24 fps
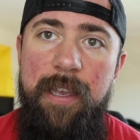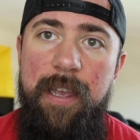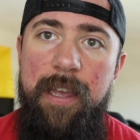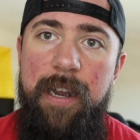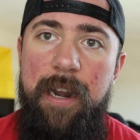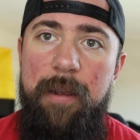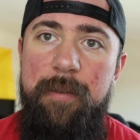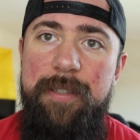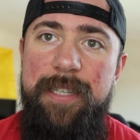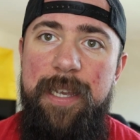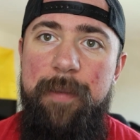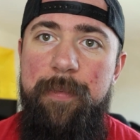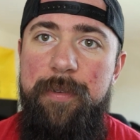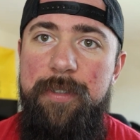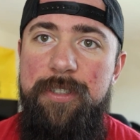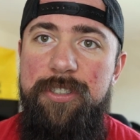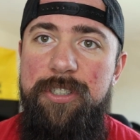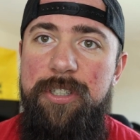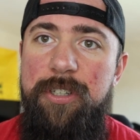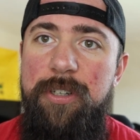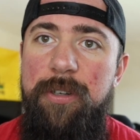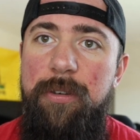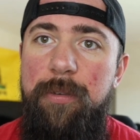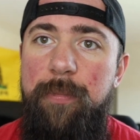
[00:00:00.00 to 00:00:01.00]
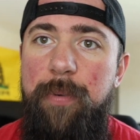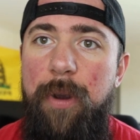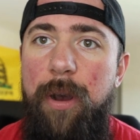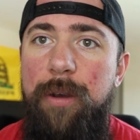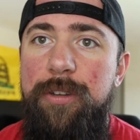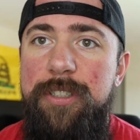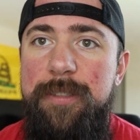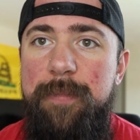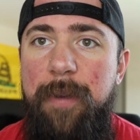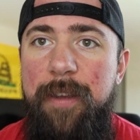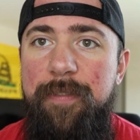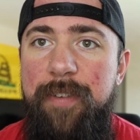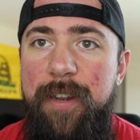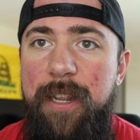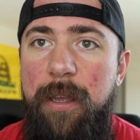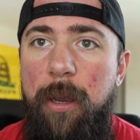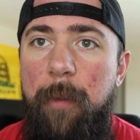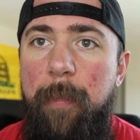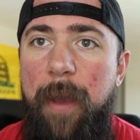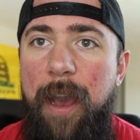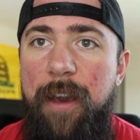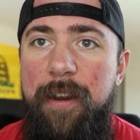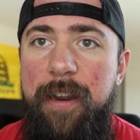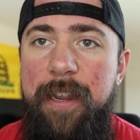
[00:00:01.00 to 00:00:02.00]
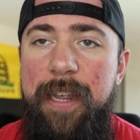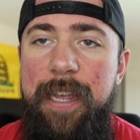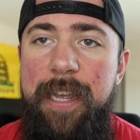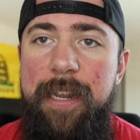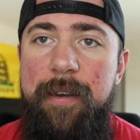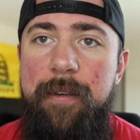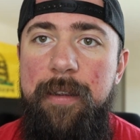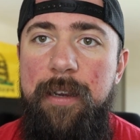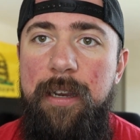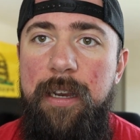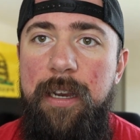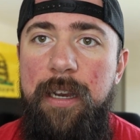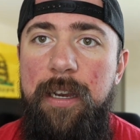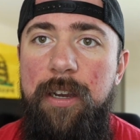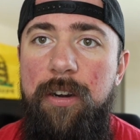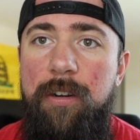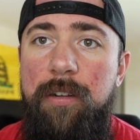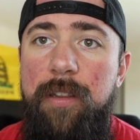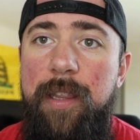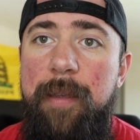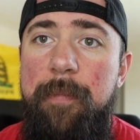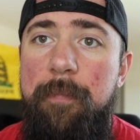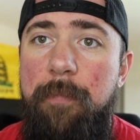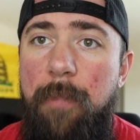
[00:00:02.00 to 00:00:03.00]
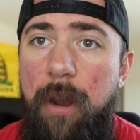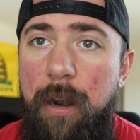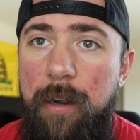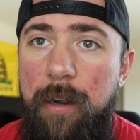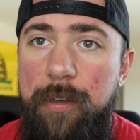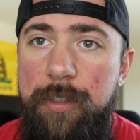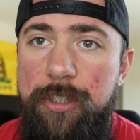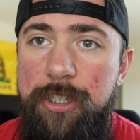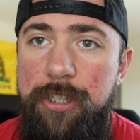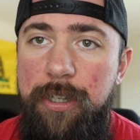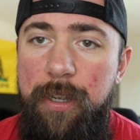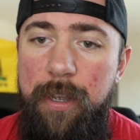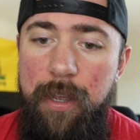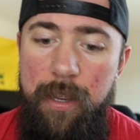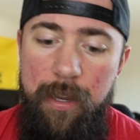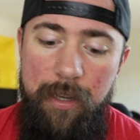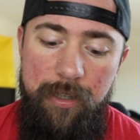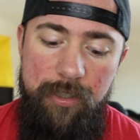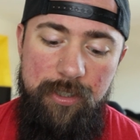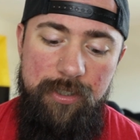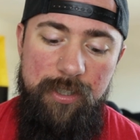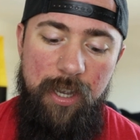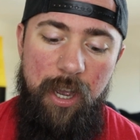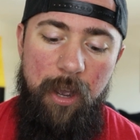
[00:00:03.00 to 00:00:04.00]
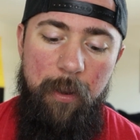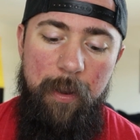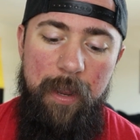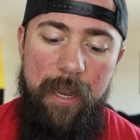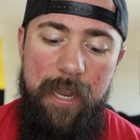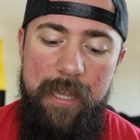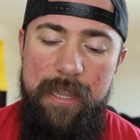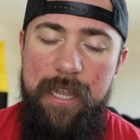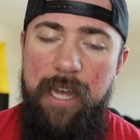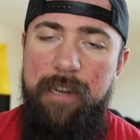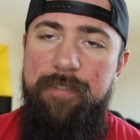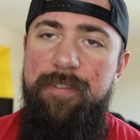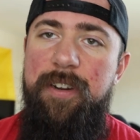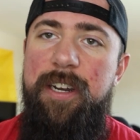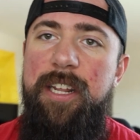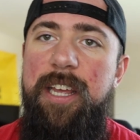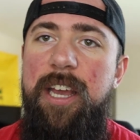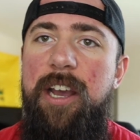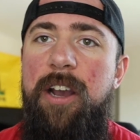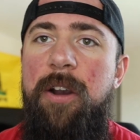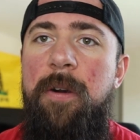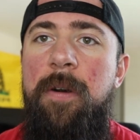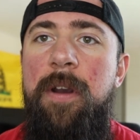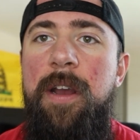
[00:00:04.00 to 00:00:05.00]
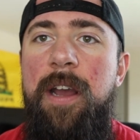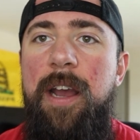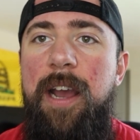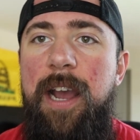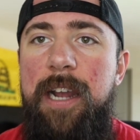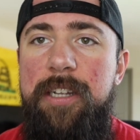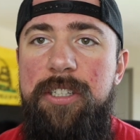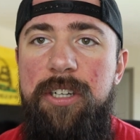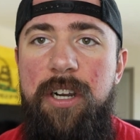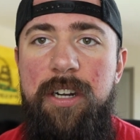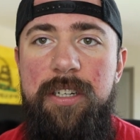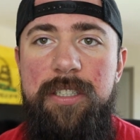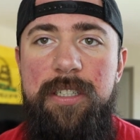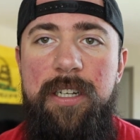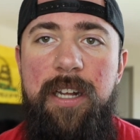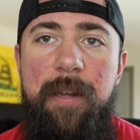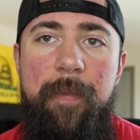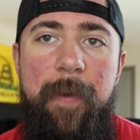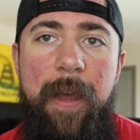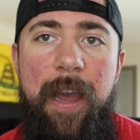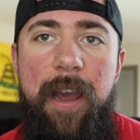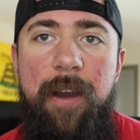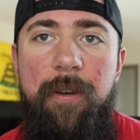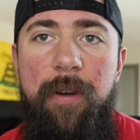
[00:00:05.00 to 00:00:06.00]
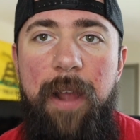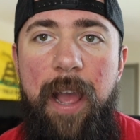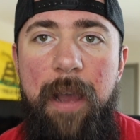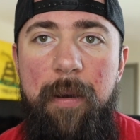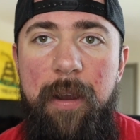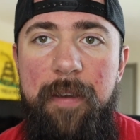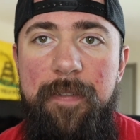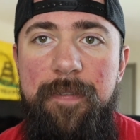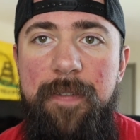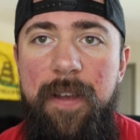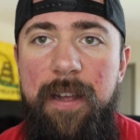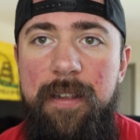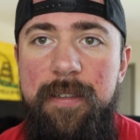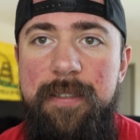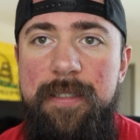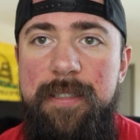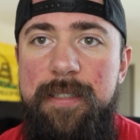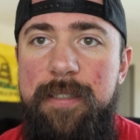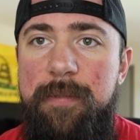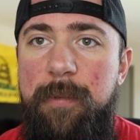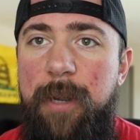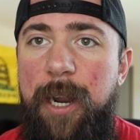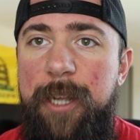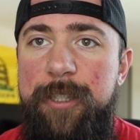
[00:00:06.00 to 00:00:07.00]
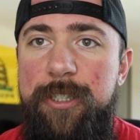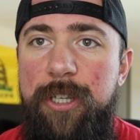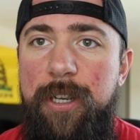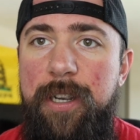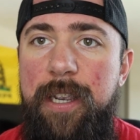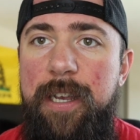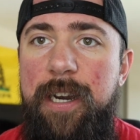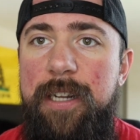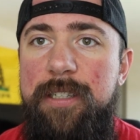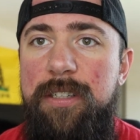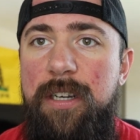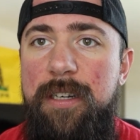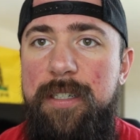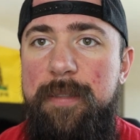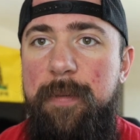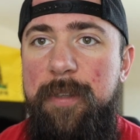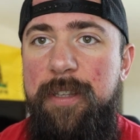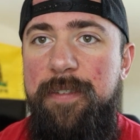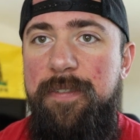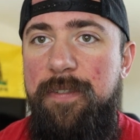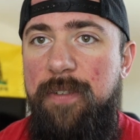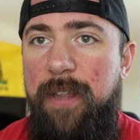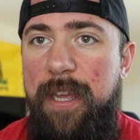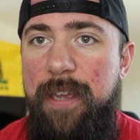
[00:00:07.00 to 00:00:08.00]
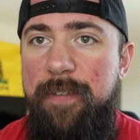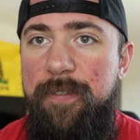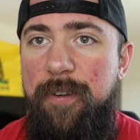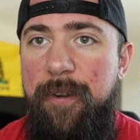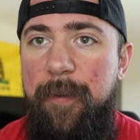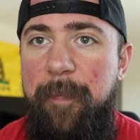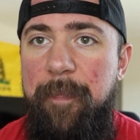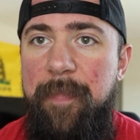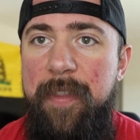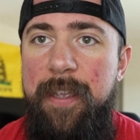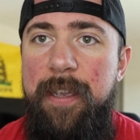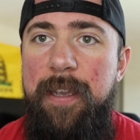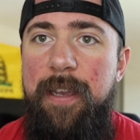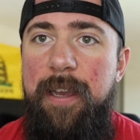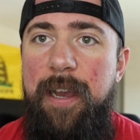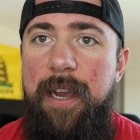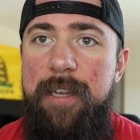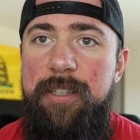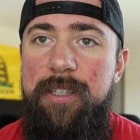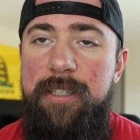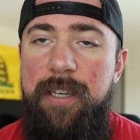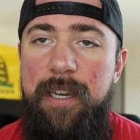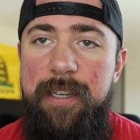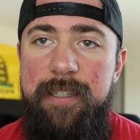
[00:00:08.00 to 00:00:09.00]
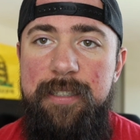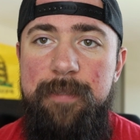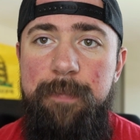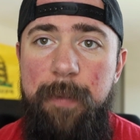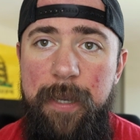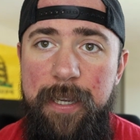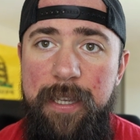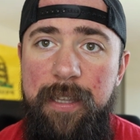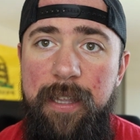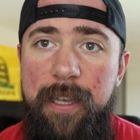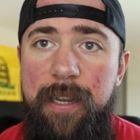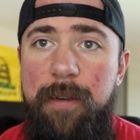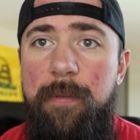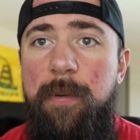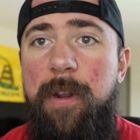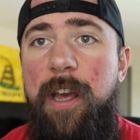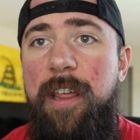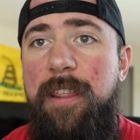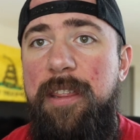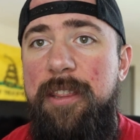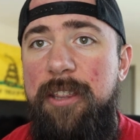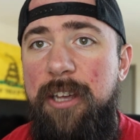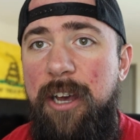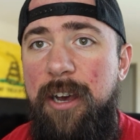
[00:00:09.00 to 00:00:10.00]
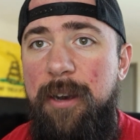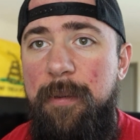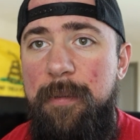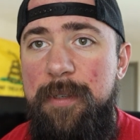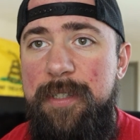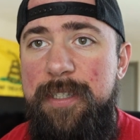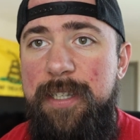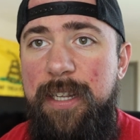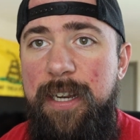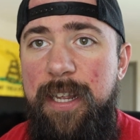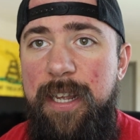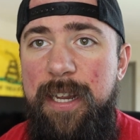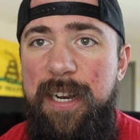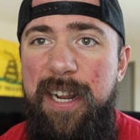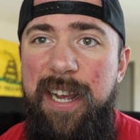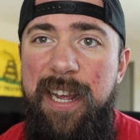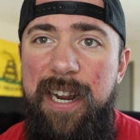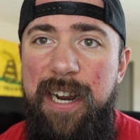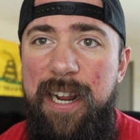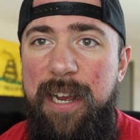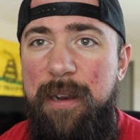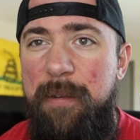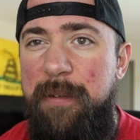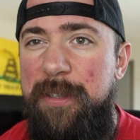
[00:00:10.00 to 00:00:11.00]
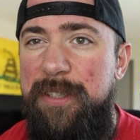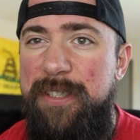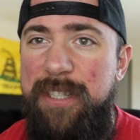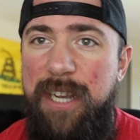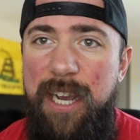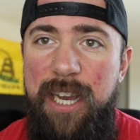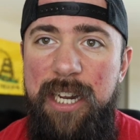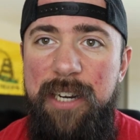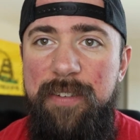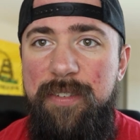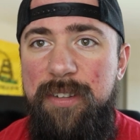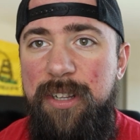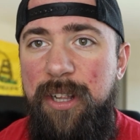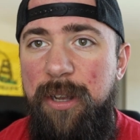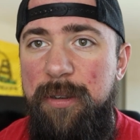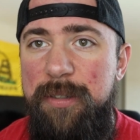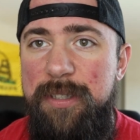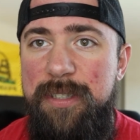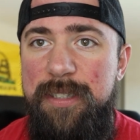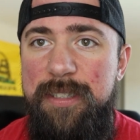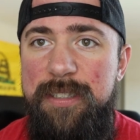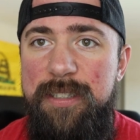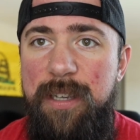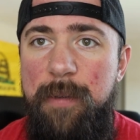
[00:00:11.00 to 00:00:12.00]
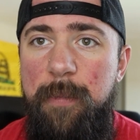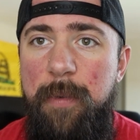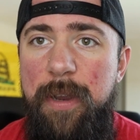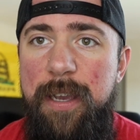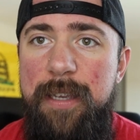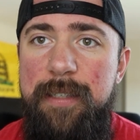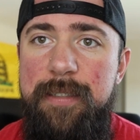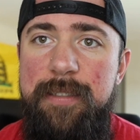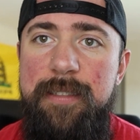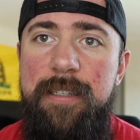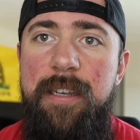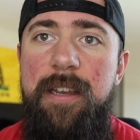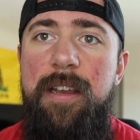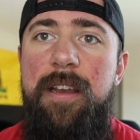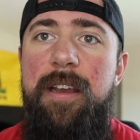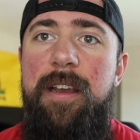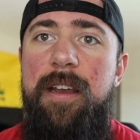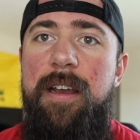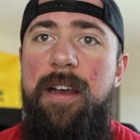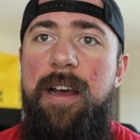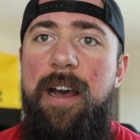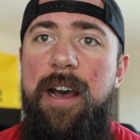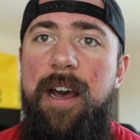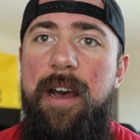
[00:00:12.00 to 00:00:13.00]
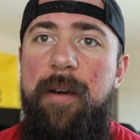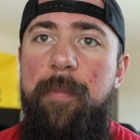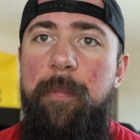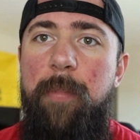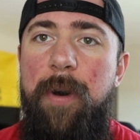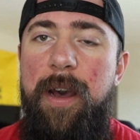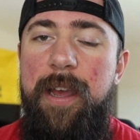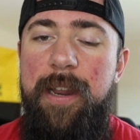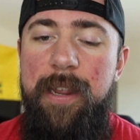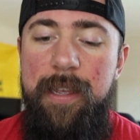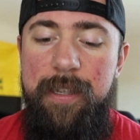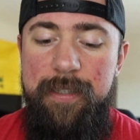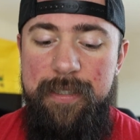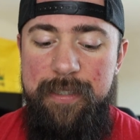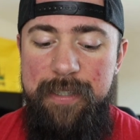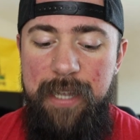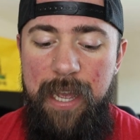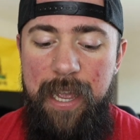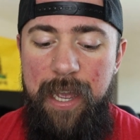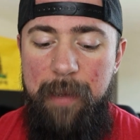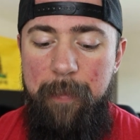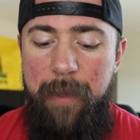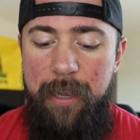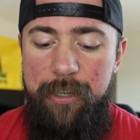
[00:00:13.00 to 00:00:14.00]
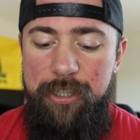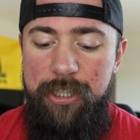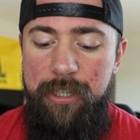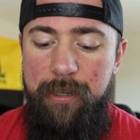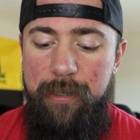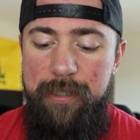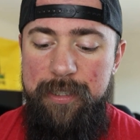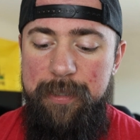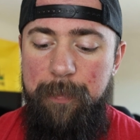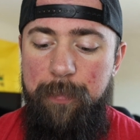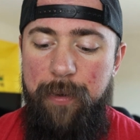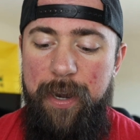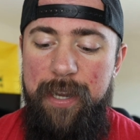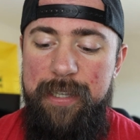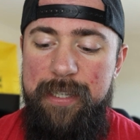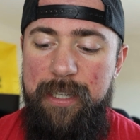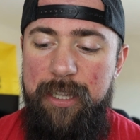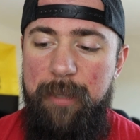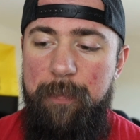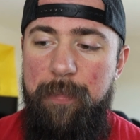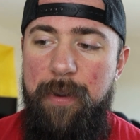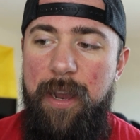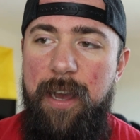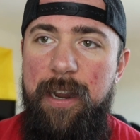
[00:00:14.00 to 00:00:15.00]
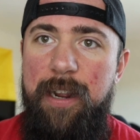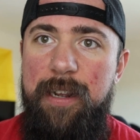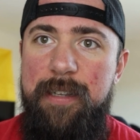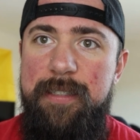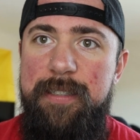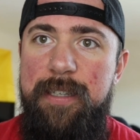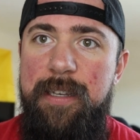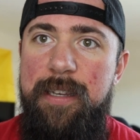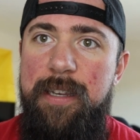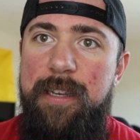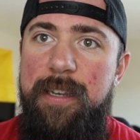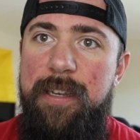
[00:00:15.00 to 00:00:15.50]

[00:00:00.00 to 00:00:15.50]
and I was able to post my video about it in early March. So in that video, I talked about how I felt when I took it, I talked about the flavor, I speculated what I thought was in it, and I was kind of close in some ways, but today I'm actually going to break down the product,